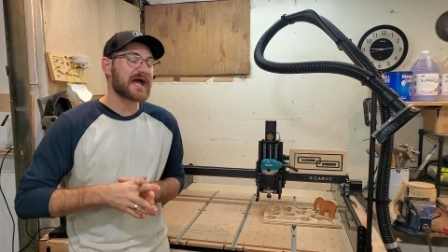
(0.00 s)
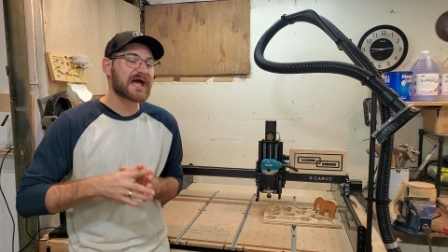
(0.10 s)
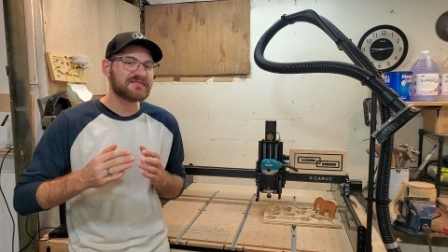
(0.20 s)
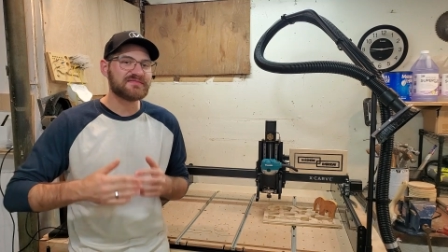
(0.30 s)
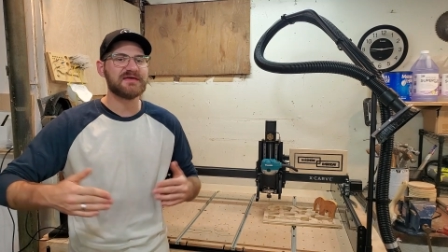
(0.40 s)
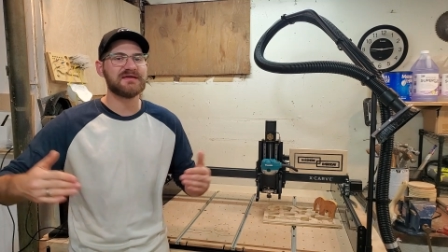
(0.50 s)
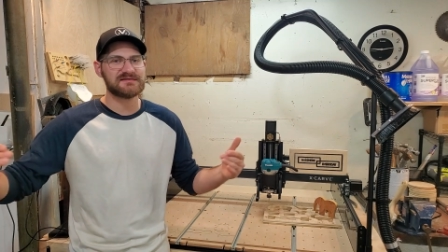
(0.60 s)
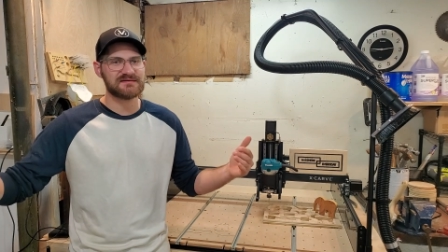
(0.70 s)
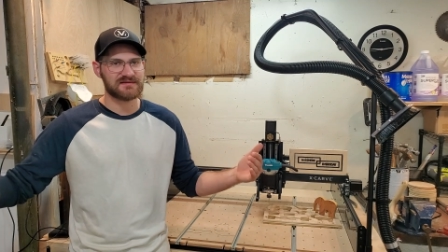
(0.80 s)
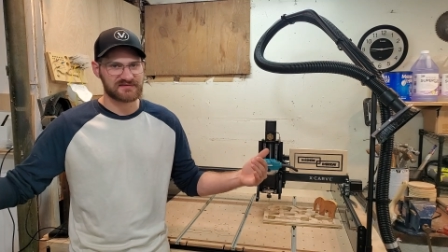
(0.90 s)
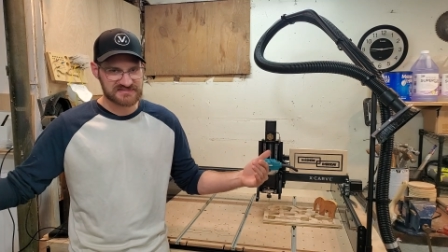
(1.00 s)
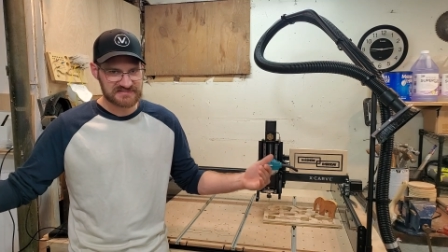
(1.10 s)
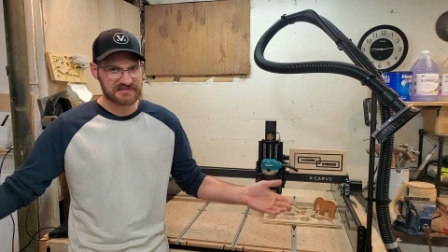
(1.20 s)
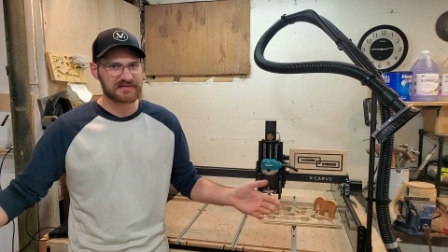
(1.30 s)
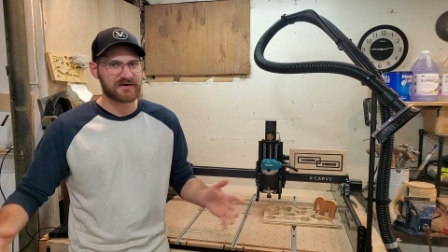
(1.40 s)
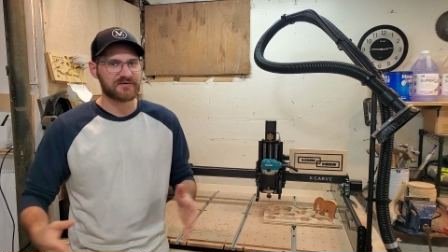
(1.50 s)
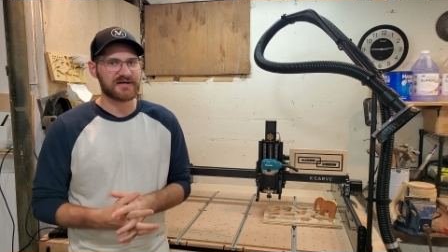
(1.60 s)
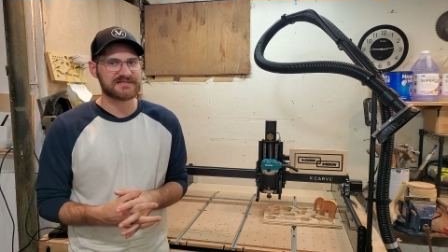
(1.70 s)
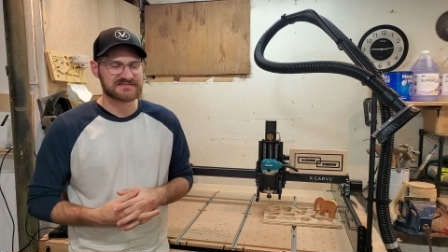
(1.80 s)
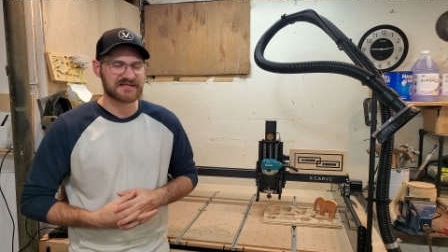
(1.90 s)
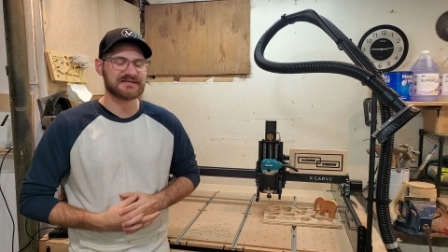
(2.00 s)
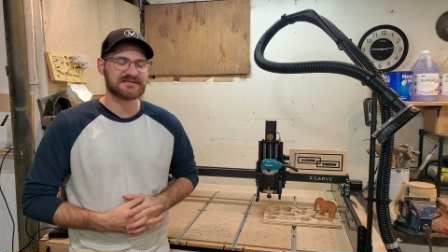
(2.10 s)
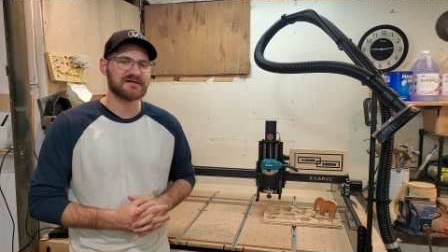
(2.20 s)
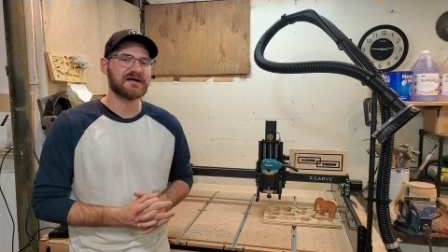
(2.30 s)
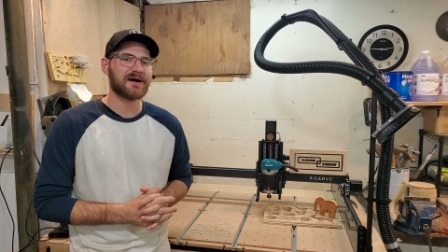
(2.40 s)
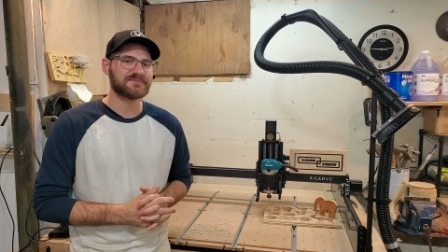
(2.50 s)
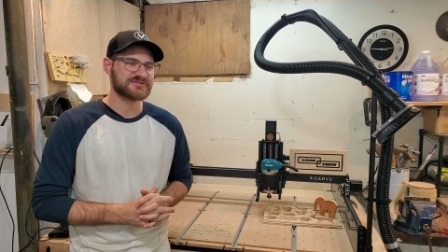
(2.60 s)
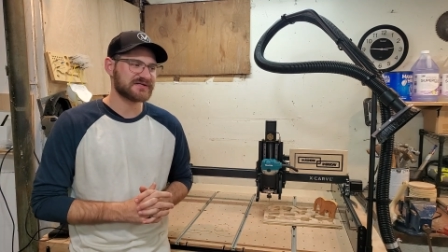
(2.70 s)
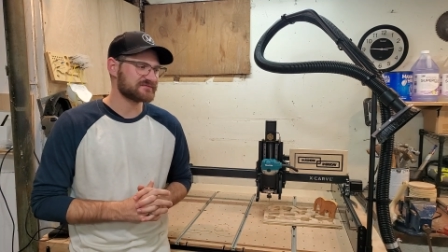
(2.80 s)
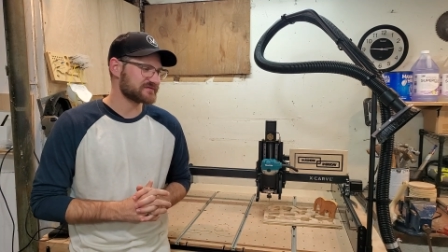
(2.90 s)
and then seek out a secondary option